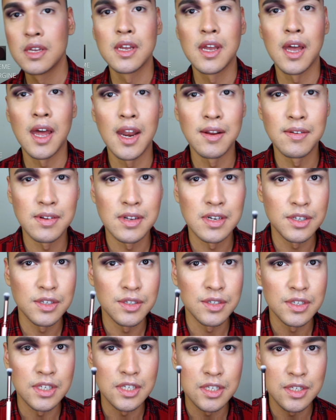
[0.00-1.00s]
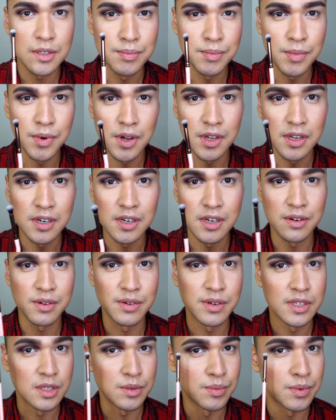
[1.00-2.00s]
And I'm gonna use a smaller
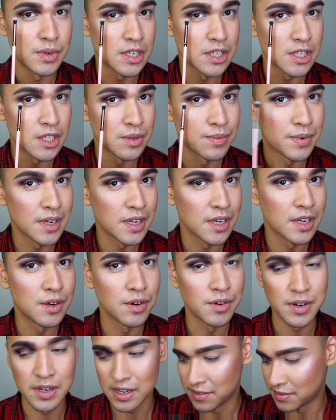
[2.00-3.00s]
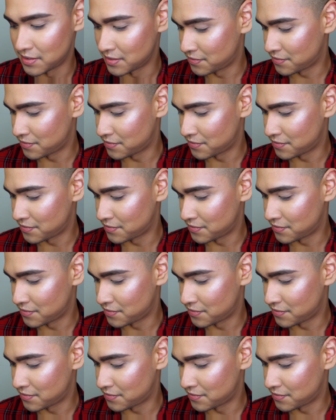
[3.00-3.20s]
crease brush to make it go even